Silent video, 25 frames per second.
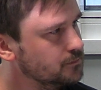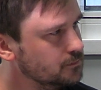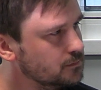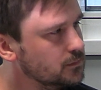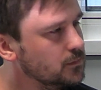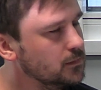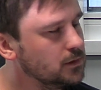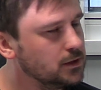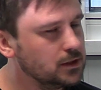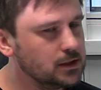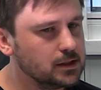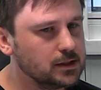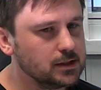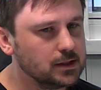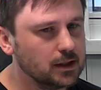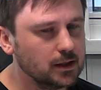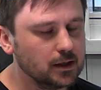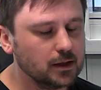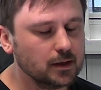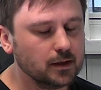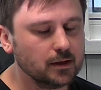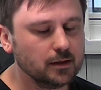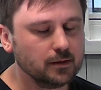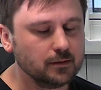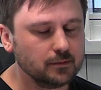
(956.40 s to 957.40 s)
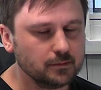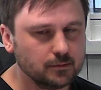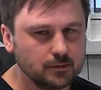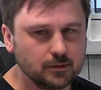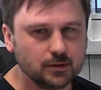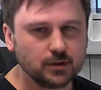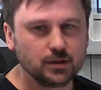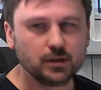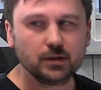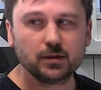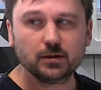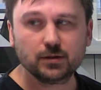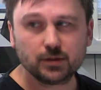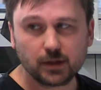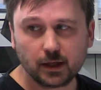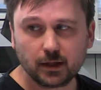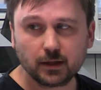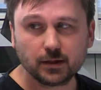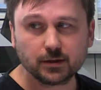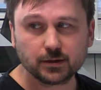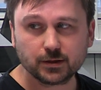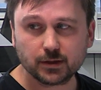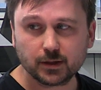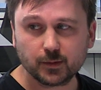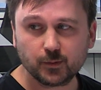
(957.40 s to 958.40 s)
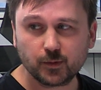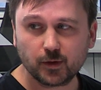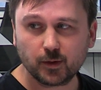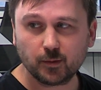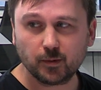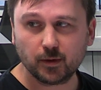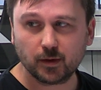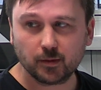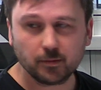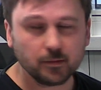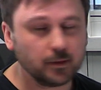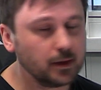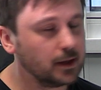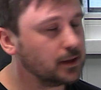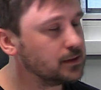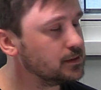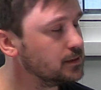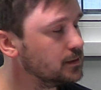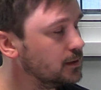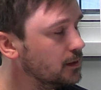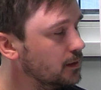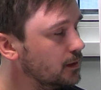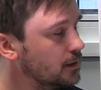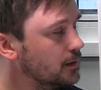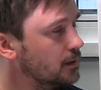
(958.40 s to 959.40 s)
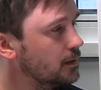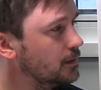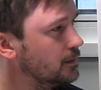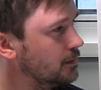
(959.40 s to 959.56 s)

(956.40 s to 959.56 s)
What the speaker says: Which is a challenging problem as a